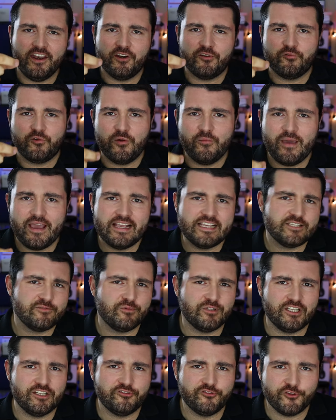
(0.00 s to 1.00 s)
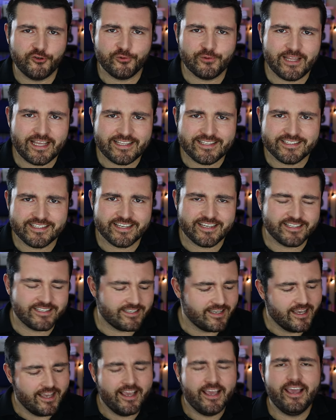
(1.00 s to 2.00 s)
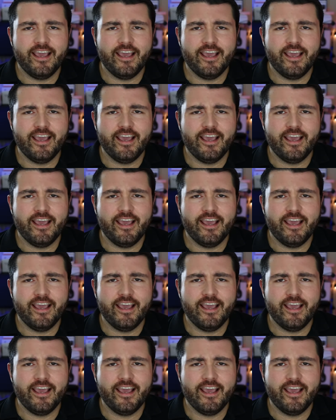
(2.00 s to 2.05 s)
and it remains within two lenses.